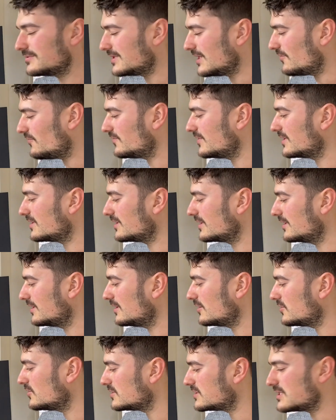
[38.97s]
definitely
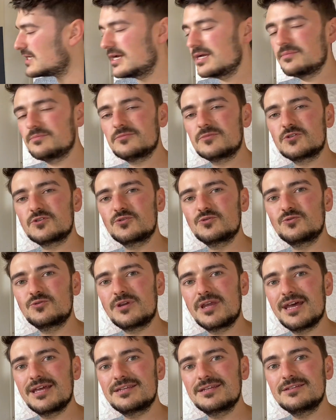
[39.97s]
a good time to
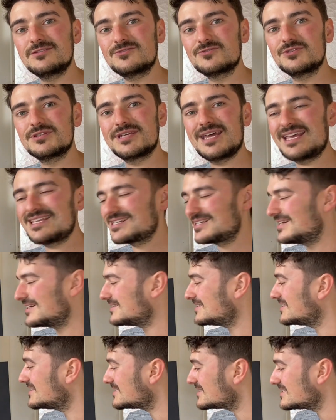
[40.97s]
get into a task
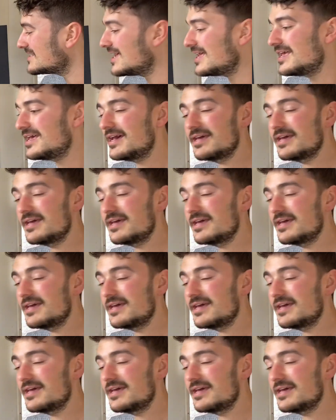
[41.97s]
like this.